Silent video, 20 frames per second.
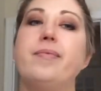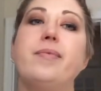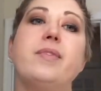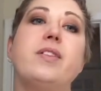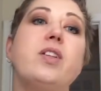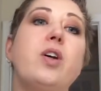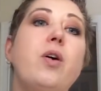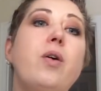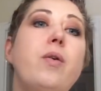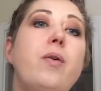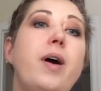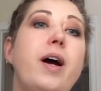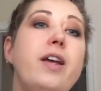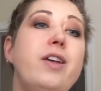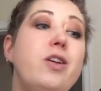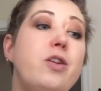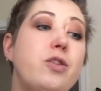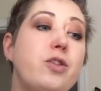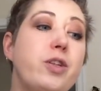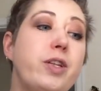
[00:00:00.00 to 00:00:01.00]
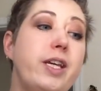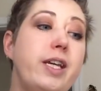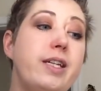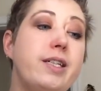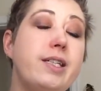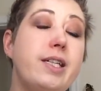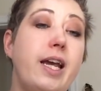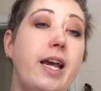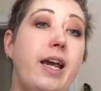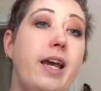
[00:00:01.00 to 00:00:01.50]
So I usually
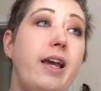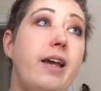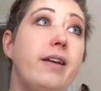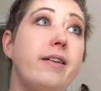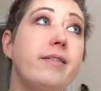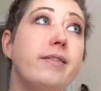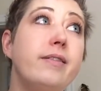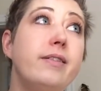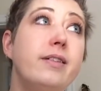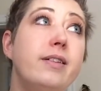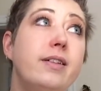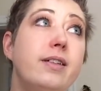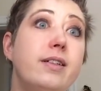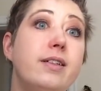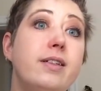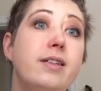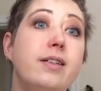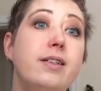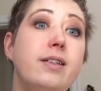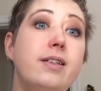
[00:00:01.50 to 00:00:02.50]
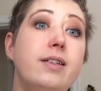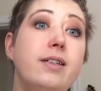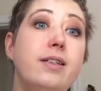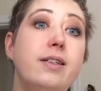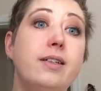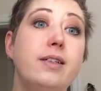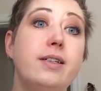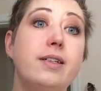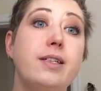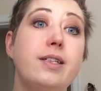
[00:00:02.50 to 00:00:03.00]

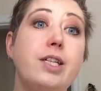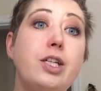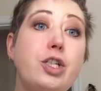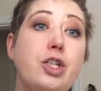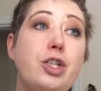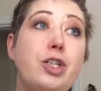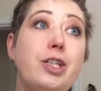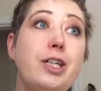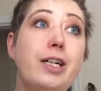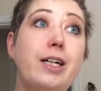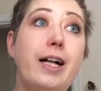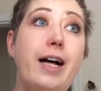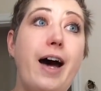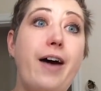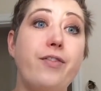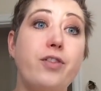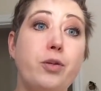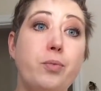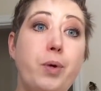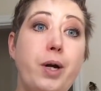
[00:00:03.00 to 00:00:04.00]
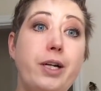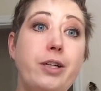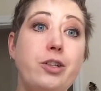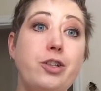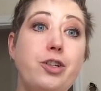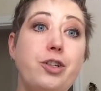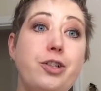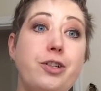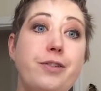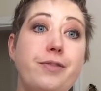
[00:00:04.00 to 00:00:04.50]
stitch until after
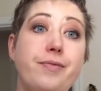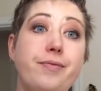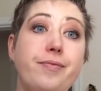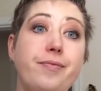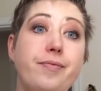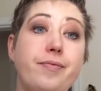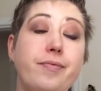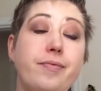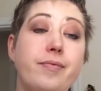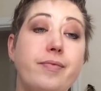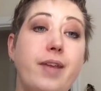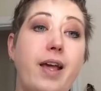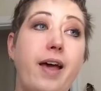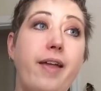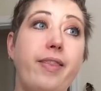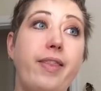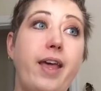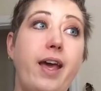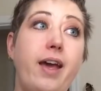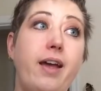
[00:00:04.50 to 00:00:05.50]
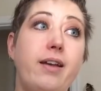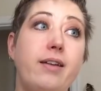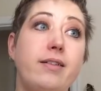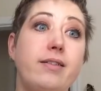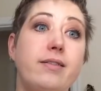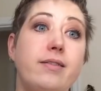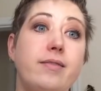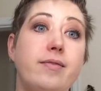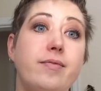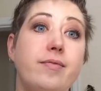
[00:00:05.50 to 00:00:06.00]
brunch, and
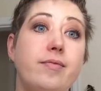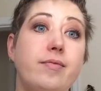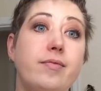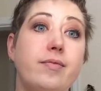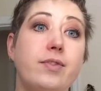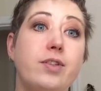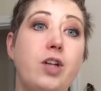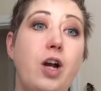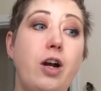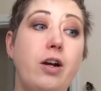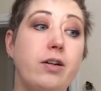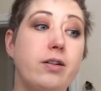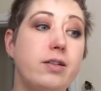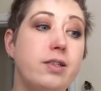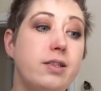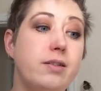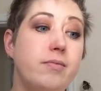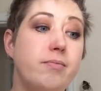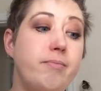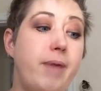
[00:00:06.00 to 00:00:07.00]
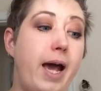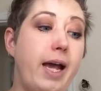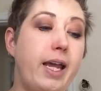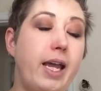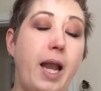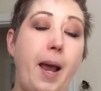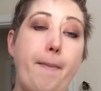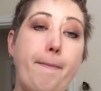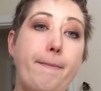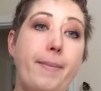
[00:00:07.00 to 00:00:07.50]
then start
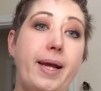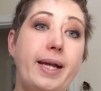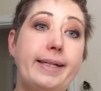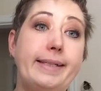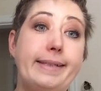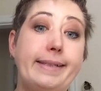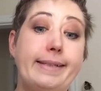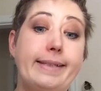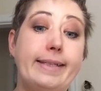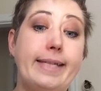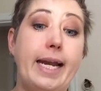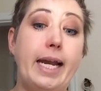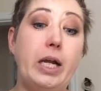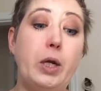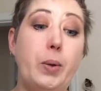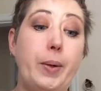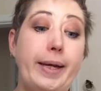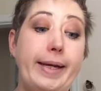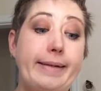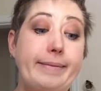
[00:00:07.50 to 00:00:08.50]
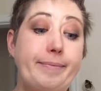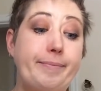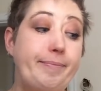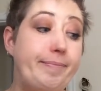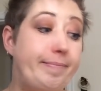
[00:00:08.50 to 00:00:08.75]
packing up and getting going.